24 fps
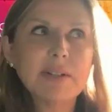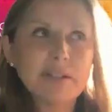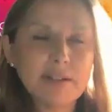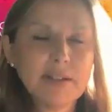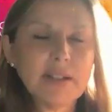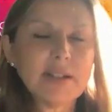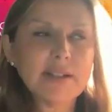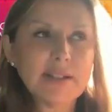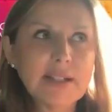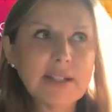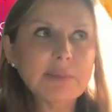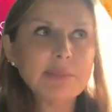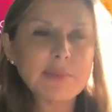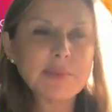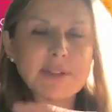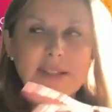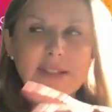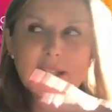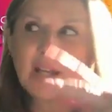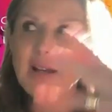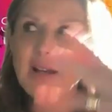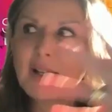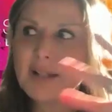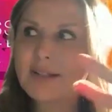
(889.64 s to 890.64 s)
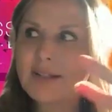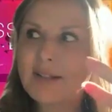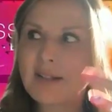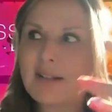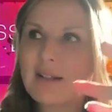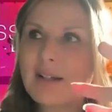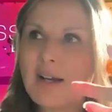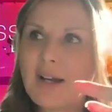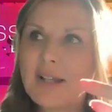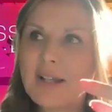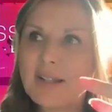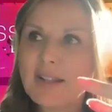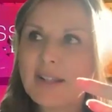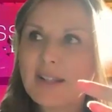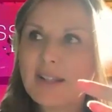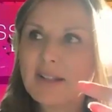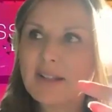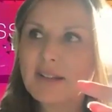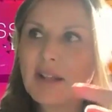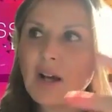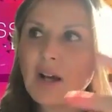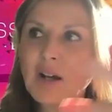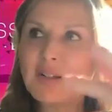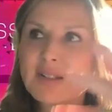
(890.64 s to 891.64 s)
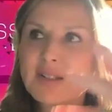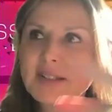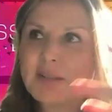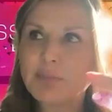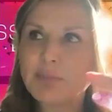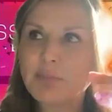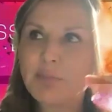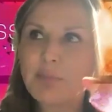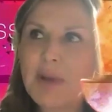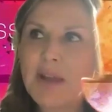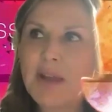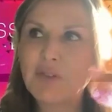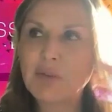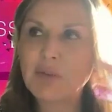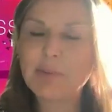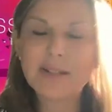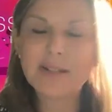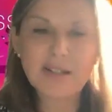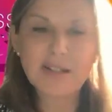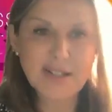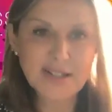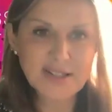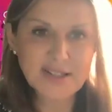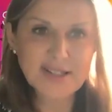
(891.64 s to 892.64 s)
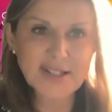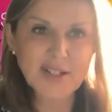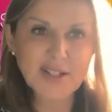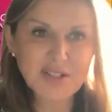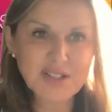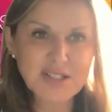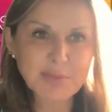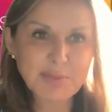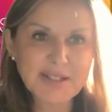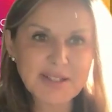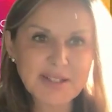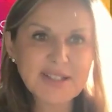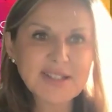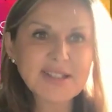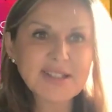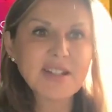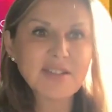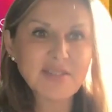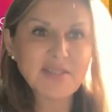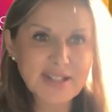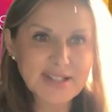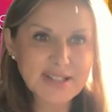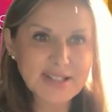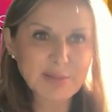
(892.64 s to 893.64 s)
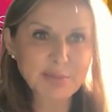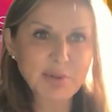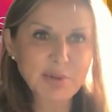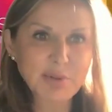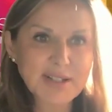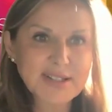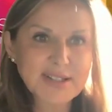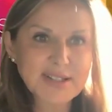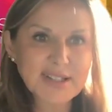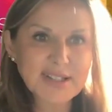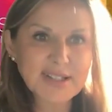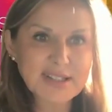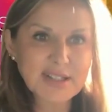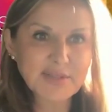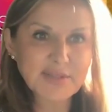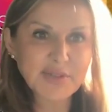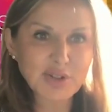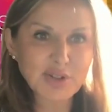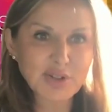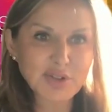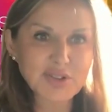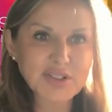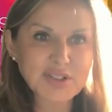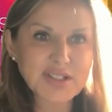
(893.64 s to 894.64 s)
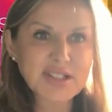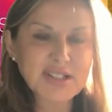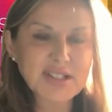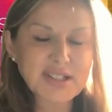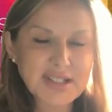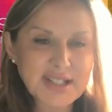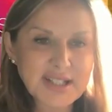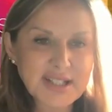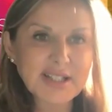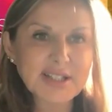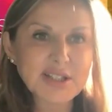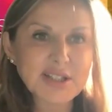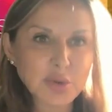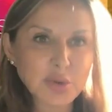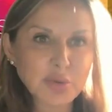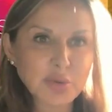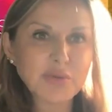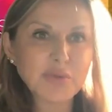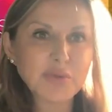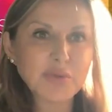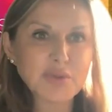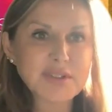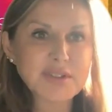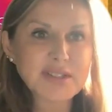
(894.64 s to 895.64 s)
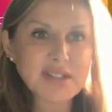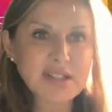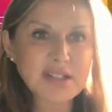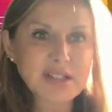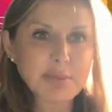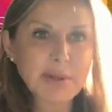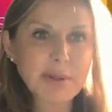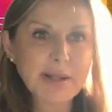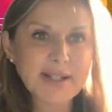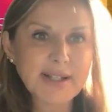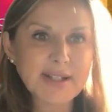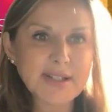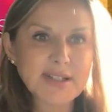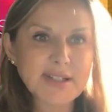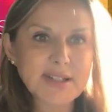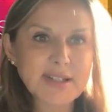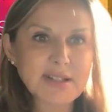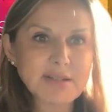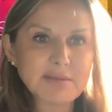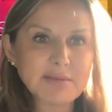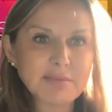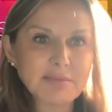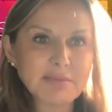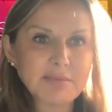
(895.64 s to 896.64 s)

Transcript: Lips, I think everybody thinks they're going to be easy and they're surprisingly difficult until it all falls into place.